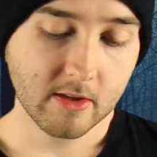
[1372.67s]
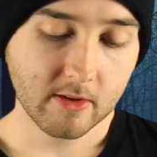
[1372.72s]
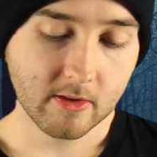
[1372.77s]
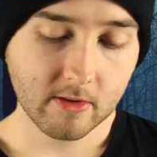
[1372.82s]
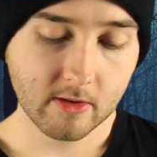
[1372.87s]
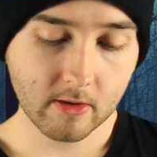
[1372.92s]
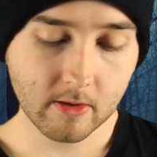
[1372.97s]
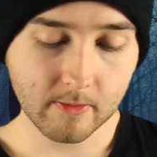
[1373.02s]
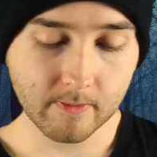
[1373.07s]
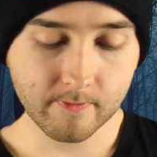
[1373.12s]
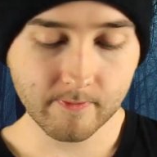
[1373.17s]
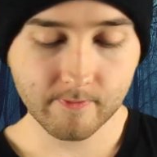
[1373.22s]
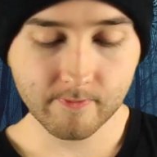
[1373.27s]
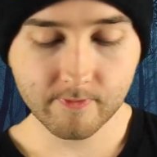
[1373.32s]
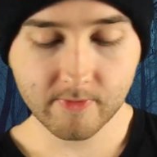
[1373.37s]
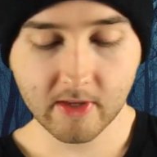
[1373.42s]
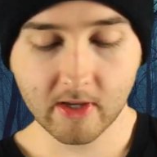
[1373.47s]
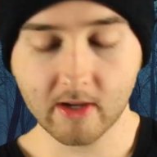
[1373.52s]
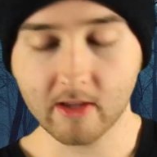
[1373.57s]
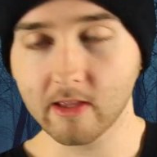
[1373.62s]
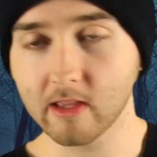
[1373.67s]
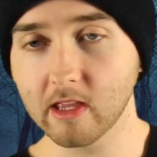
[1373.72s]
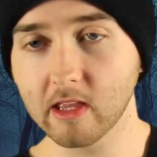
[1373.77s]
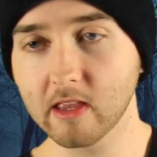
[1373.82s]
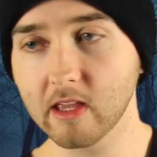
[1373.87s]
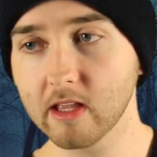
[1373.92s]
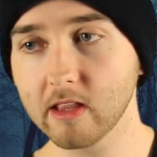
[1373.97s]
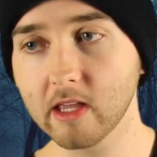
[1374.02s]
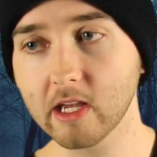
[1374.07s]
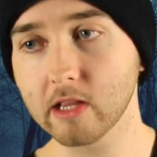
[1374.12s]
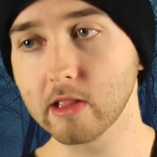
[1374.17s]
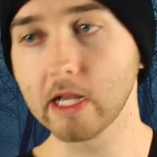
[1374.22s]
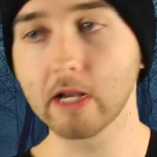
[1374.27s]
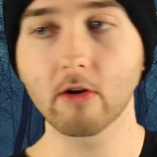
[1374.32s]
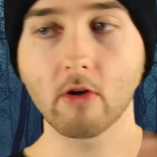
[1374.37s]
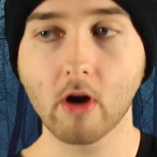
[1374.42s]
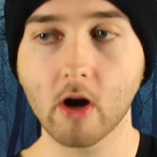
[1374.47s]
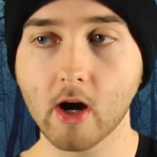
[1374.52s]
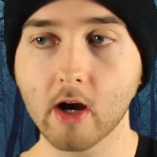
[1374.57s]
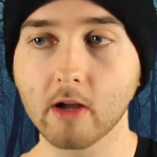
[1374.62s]
So, yeah, and then like
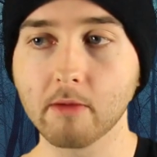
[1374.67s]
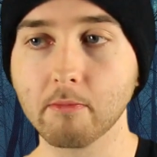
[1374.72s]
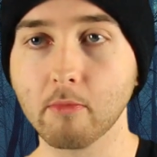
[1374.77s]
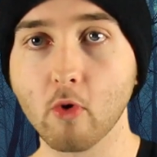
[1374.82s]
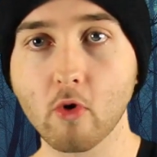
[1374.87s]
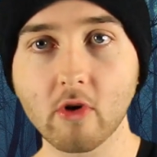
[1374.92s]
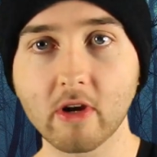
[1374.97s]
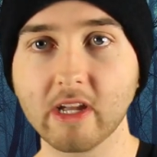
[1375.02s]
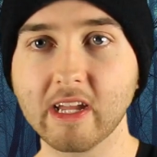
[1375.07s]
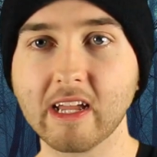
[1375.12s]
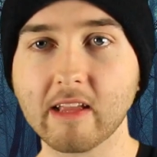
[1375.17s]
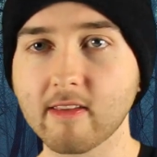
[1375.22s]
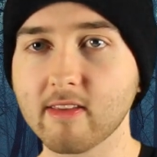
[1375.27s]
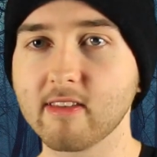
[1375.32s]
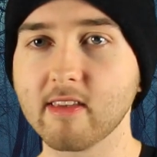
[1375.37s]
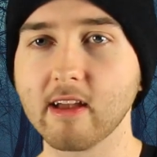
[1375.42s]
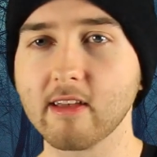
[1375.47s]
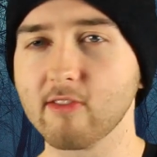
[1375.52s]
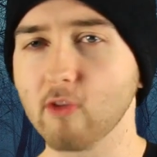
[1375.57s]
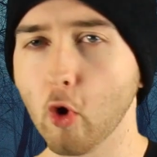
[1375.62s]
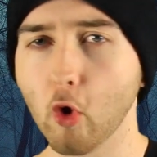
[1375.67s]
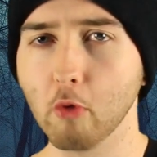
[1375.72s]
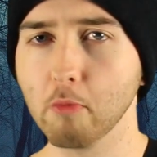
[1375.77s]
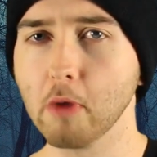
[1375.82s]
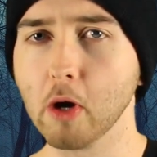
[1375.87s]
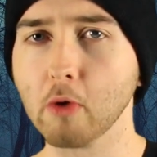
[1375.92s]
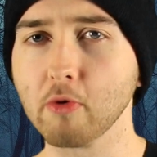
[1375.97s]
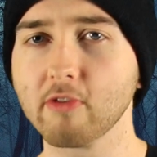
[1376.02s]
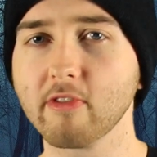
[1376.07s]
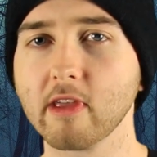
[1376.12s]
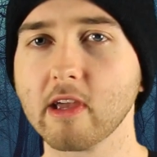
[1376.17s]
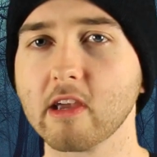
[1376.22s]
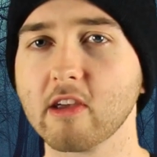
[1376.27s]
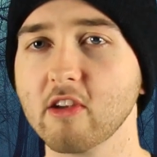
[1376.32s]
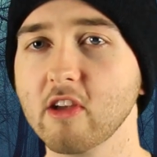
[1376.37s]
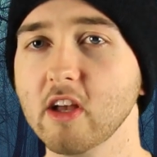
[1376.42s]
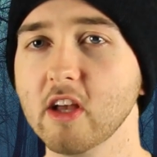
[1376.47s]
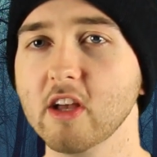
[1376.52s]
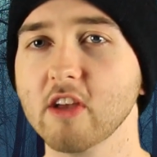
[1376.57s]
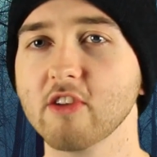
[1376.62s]
later on, more incest almost.
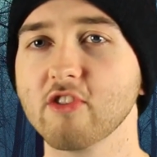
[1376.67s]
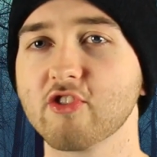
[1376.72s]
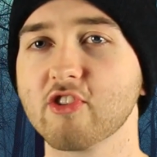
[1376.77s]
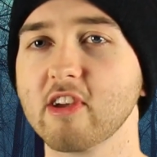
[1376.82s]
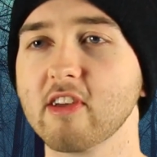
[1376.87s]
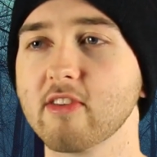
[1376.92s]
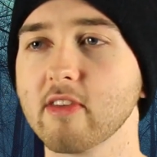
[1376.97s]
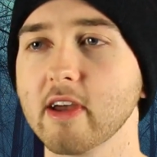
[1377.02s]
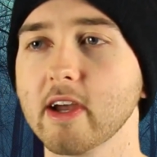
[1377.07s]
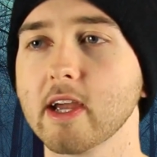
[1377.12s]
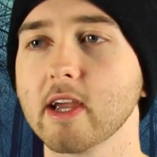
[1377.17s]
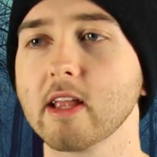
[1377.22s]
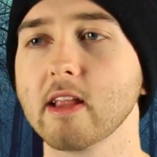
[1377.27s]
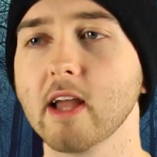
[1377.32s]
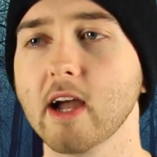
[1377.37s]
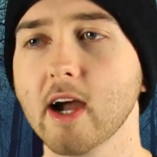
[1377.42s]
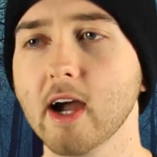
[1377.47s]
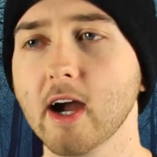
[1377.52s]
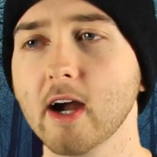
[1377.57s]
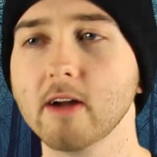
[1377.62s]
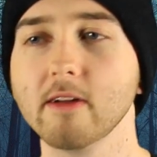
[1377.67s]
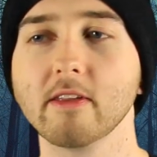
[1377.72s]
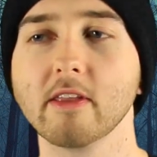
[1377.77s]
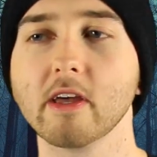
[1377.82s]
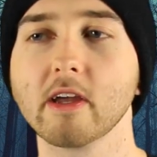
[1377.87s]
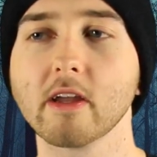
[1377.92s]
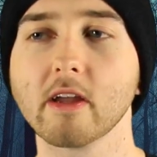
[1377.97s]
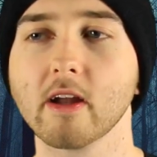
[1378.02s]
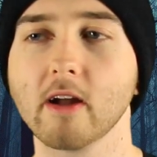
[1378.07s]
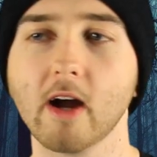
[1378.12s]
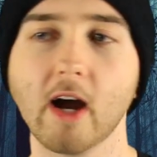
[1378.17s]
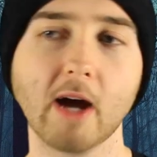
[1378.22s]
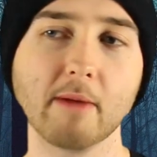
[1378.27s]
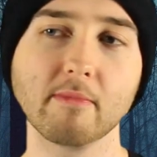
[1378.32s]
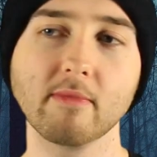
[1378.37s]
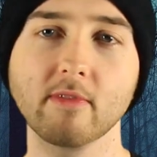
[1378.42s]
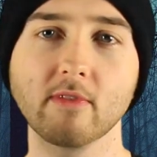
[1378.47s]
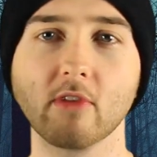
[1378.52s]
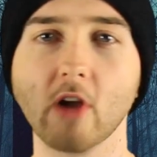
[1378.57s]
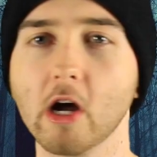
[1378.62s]
Like, she's like, nah, like,
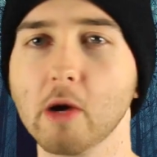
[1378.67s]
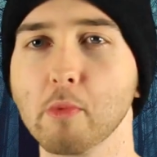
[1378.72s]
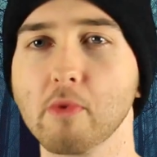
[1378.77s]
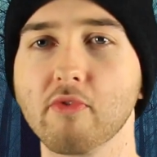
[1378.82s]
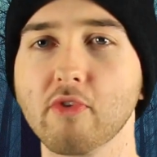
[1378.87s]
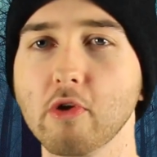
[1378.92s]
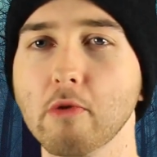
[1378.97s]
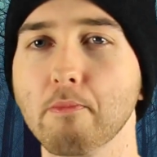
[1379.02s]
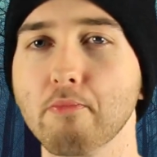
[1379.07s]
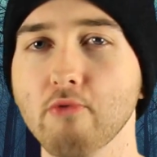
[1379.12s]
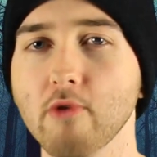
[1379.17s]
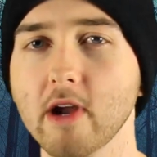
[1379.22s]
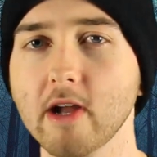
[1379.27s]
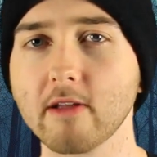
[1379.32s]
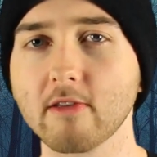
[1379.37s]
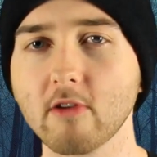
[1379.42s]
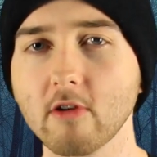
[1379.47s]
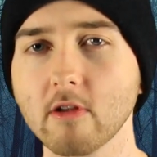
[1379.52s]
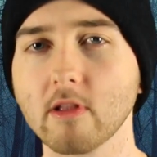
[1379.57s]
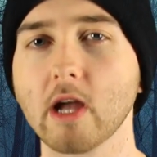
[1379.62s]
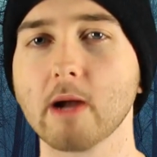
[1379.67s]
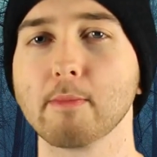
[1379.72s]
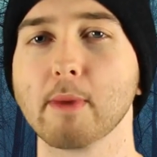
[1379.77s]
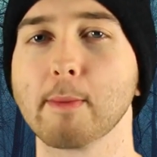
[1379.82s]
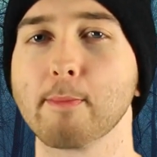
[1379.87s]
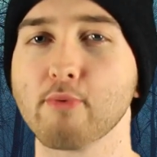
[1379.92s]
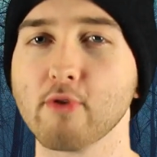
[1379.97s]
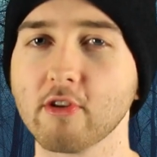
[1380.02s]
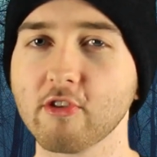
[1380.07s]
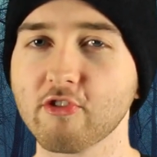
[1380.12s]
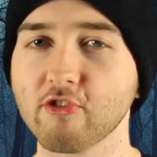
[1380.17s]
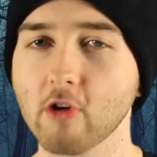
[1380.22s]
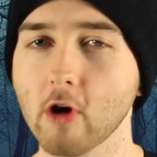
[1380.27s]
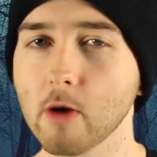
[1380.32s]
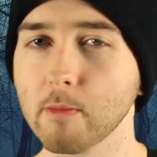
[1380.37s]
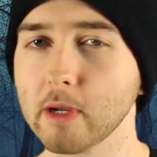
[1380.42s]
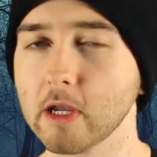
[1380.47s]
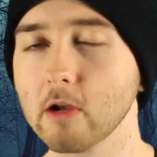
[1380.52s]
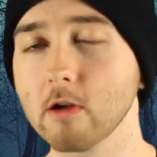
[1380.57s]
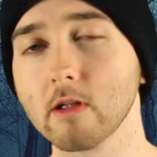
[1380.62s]
I'm done with you, Brent. You're not my Prince Charming.